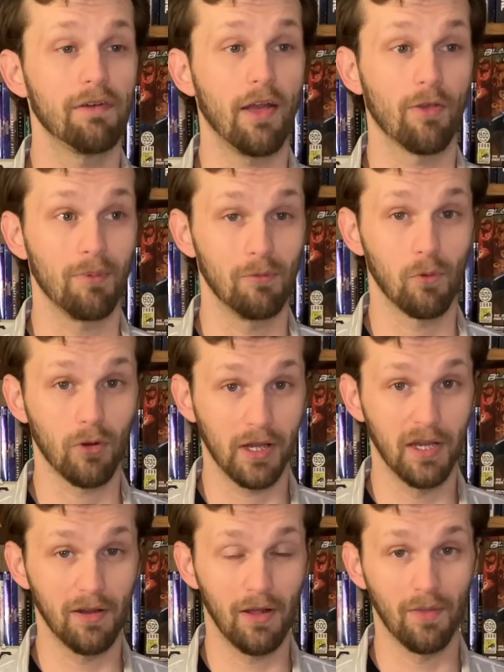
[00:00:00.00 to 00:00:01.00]
has been
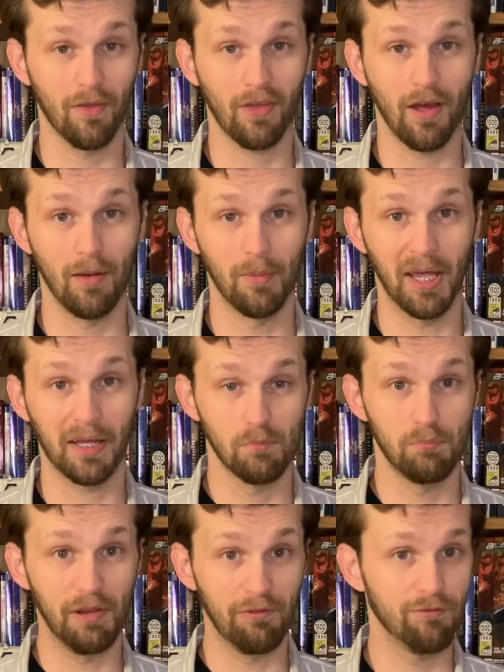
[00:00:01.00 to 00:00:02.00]
working on this comic
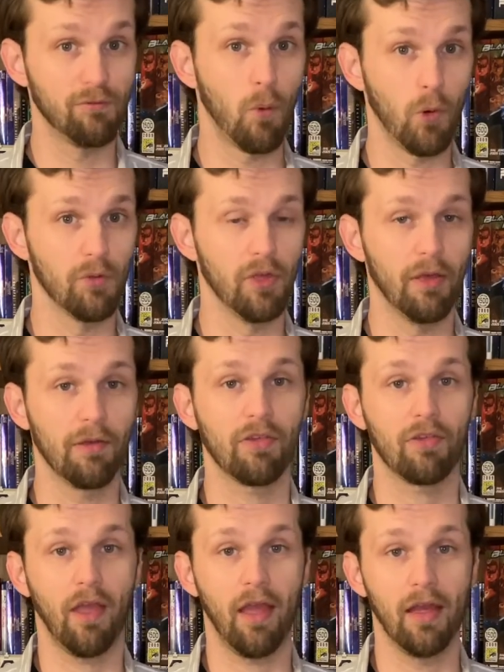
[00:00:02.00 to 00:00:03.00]
before
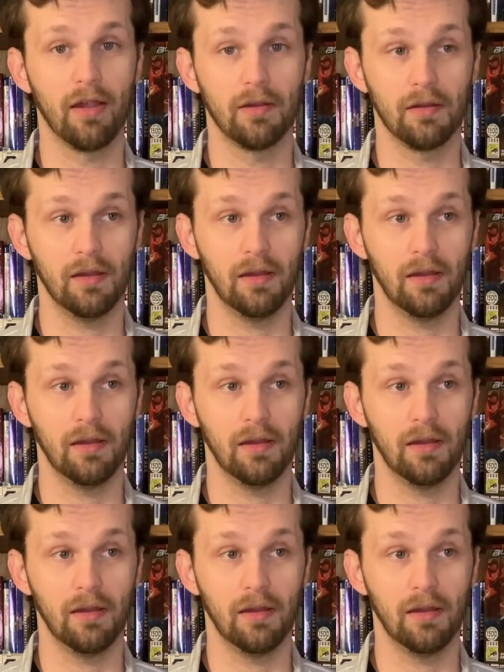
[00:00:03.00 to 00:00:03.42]
this. And